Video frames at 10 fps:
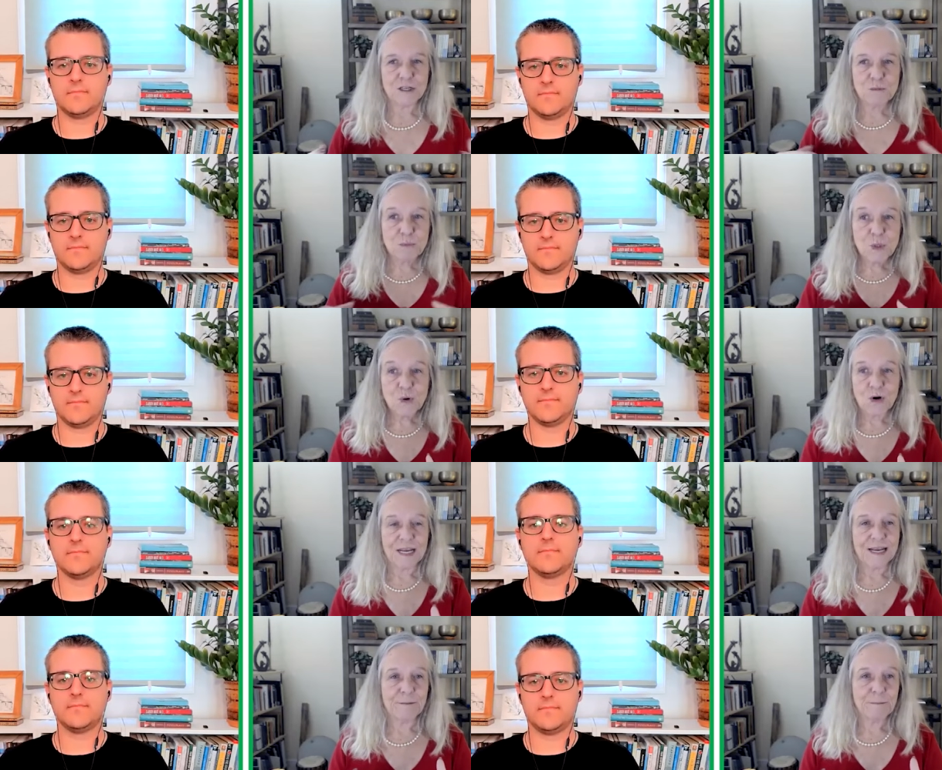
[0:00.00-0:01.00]
Speaker 1: and
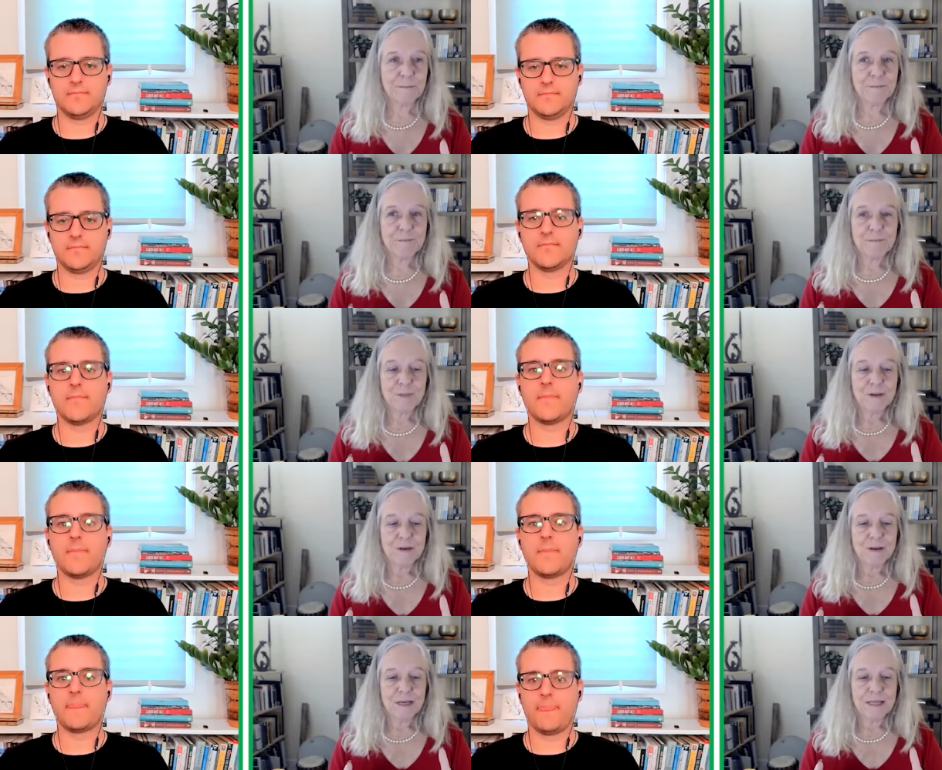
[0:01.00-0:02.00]
exploring,
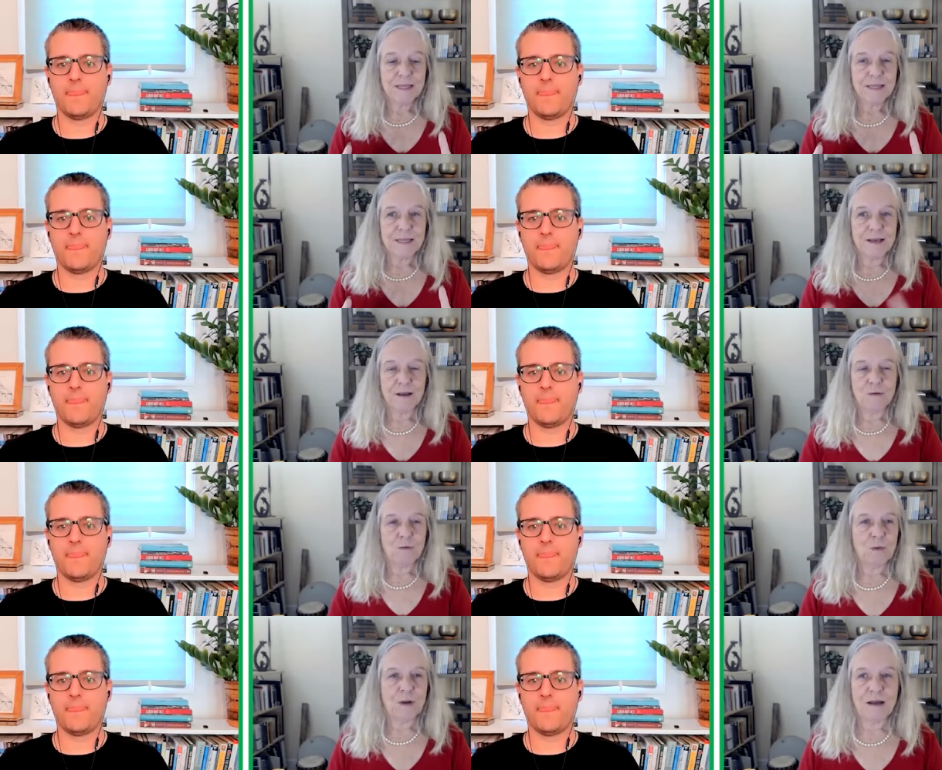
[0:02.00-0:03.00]
that
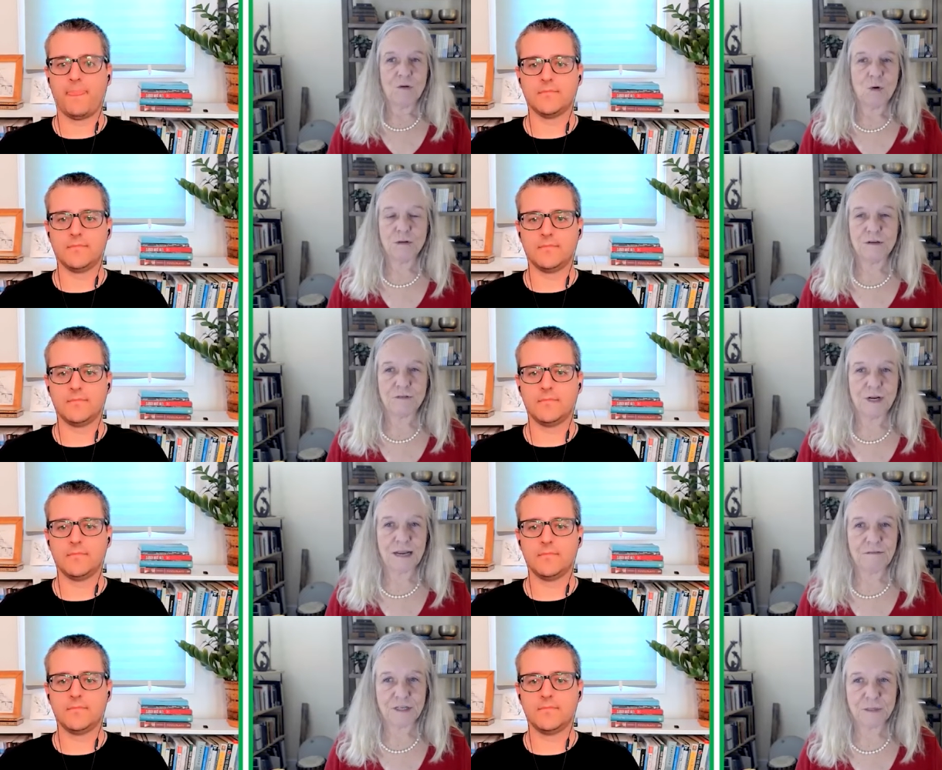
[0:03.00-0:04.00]
mm-hmm. we would have a whole different
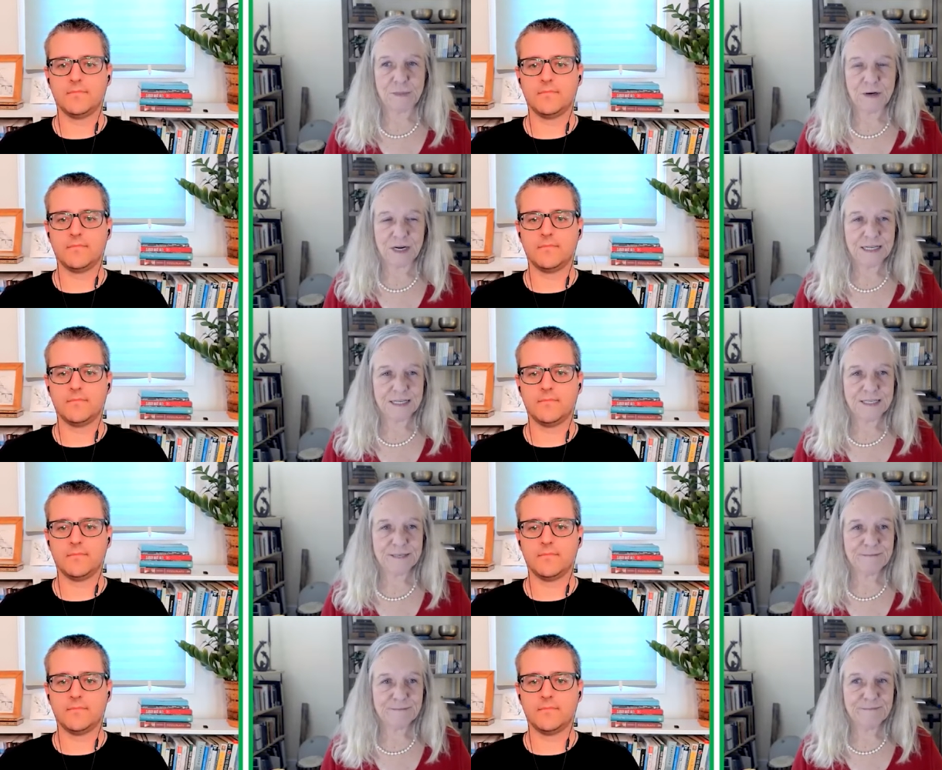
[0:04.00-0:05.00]
life
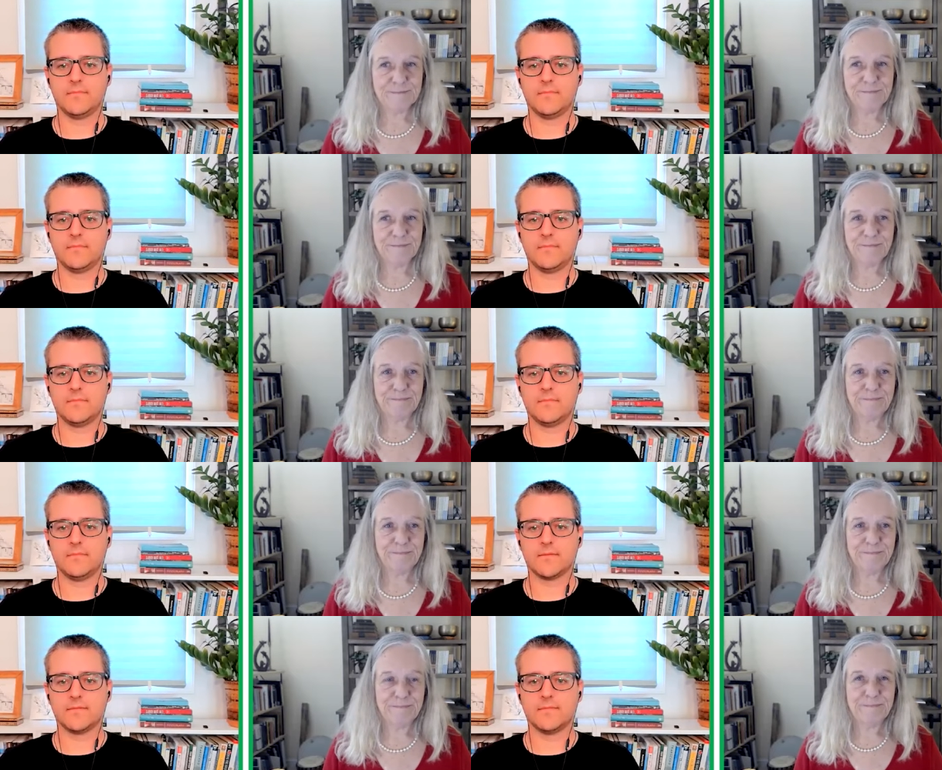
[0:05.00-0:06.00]
experience.
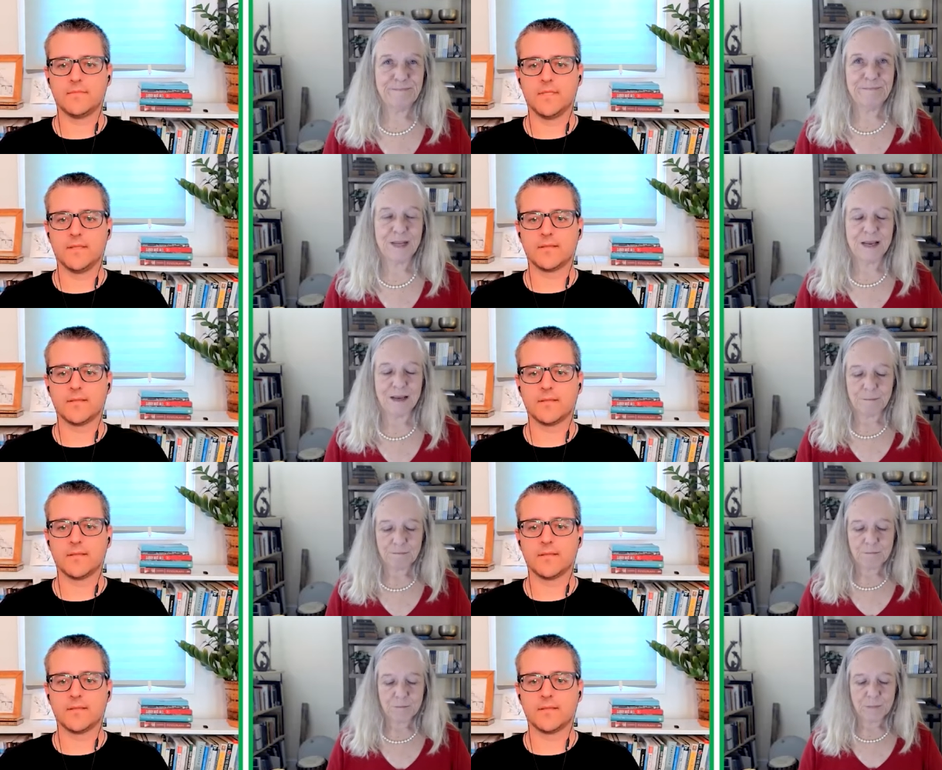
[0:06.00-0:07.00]
Speaker 2: Yes, yes.
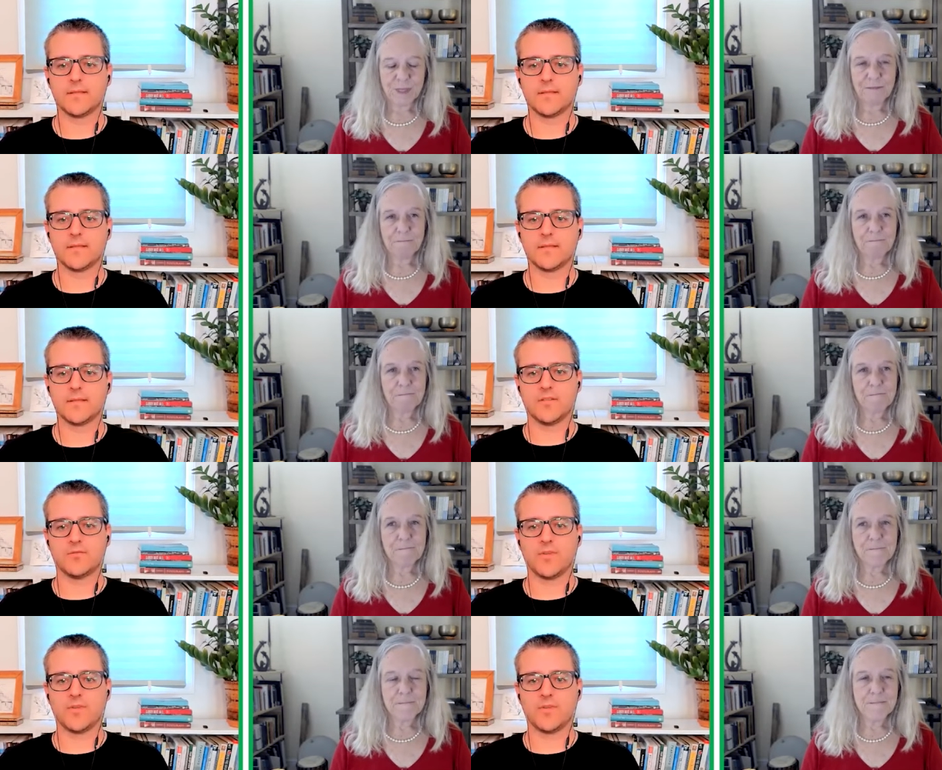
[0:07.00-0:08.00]
And I think even
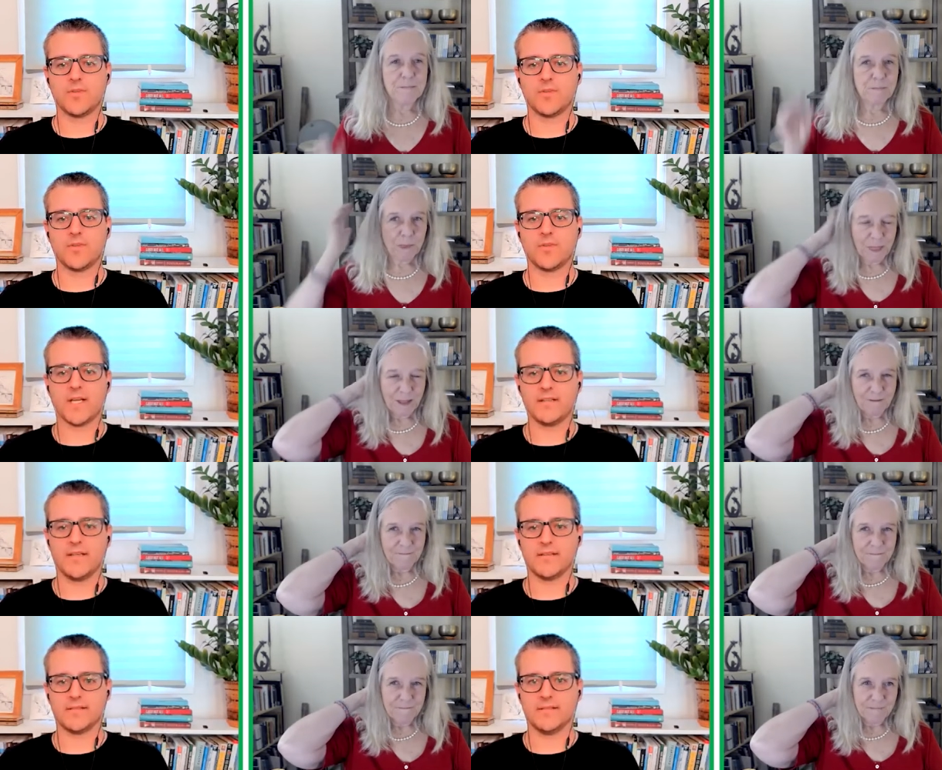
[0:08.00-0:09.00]
recognizing the Civil
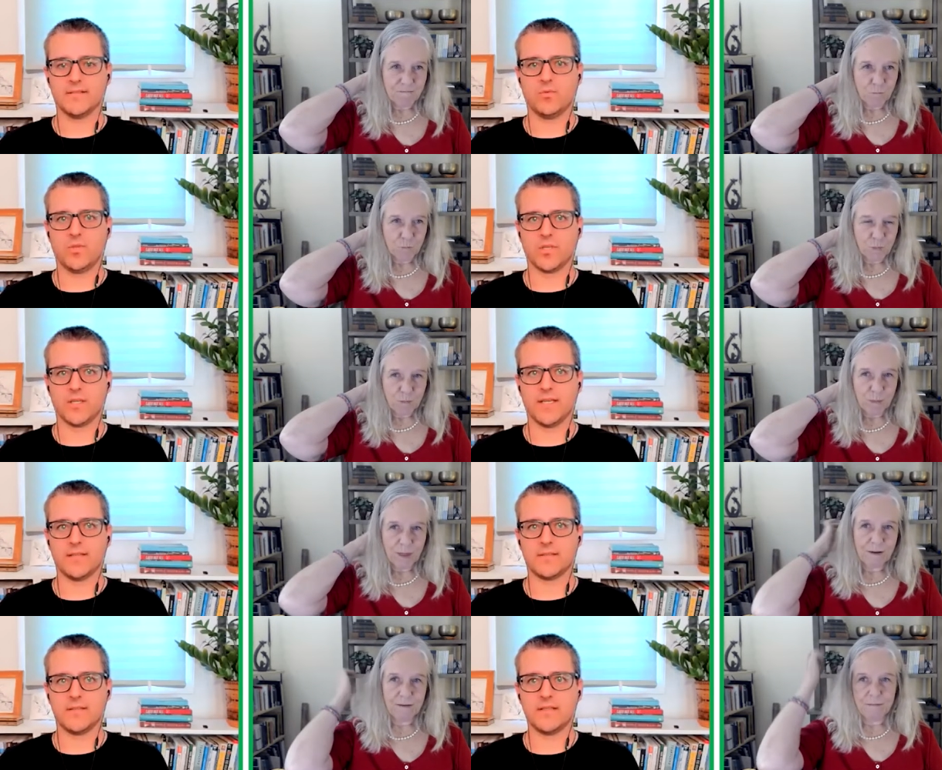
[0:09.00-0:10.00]
War as not
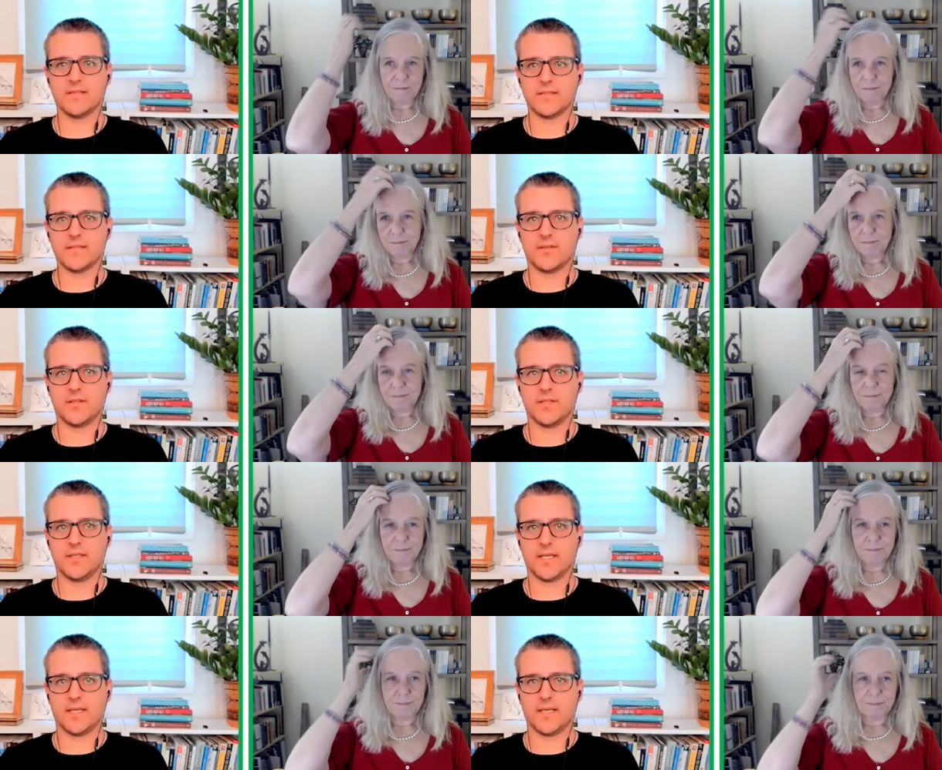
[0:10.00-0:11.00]
necessarily
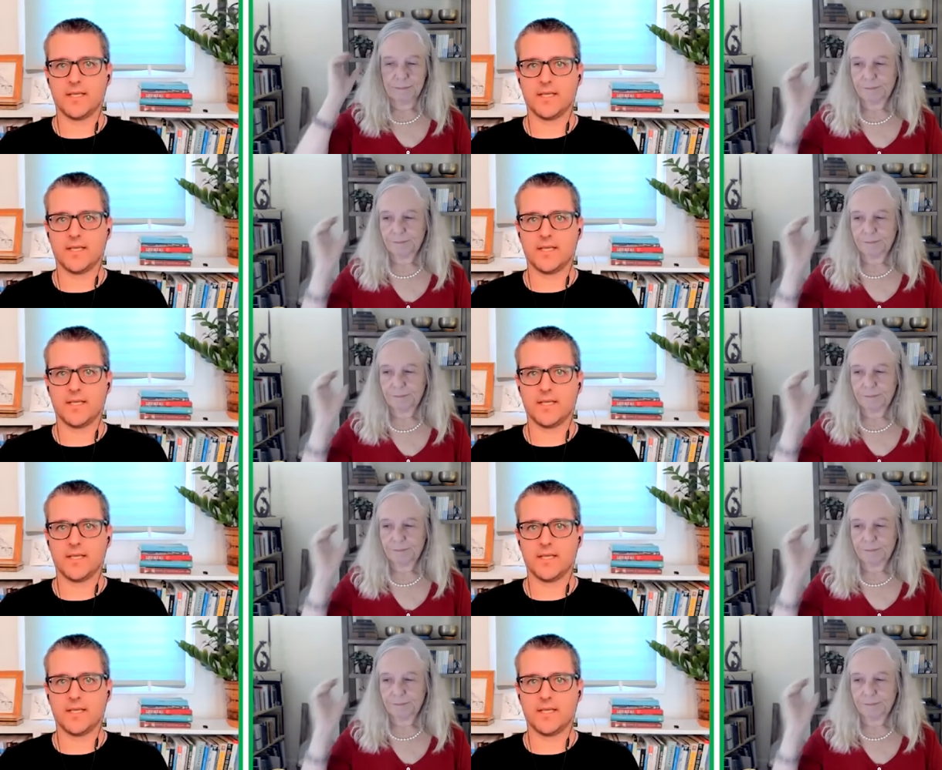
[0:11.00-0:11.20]
like a, a